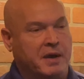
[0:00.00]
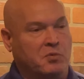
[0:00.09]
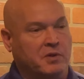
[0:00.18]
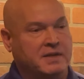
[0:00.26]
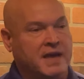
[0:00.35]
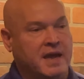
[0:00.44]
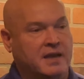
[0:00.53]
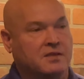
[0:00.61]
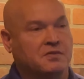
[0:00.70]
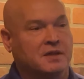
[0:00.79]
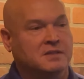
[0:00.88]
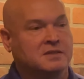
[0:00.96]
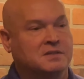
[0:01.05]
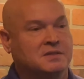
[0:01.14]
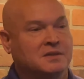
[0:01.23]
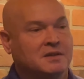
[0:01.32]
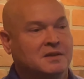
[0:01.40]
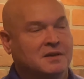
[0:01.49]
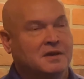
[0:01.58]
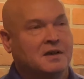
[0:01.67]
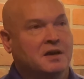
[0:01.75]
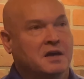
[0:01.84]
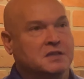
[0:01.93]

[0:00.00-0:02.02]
I really take that's a